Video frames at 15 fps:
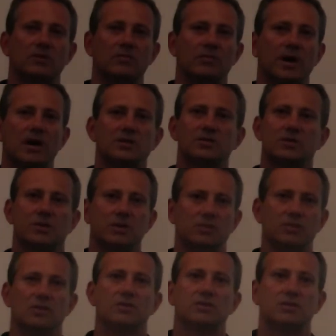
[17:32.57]
on master and
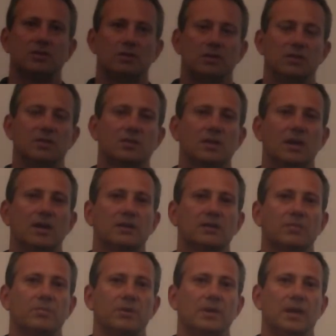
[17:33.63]
just discard
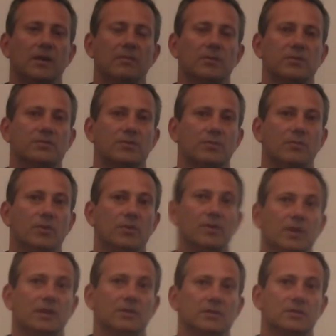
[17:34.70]
the preambles from all
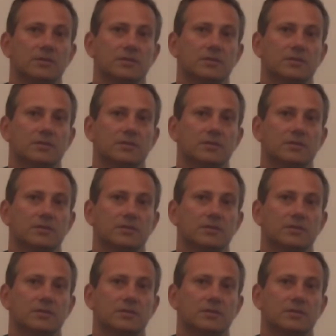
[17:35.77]
the others?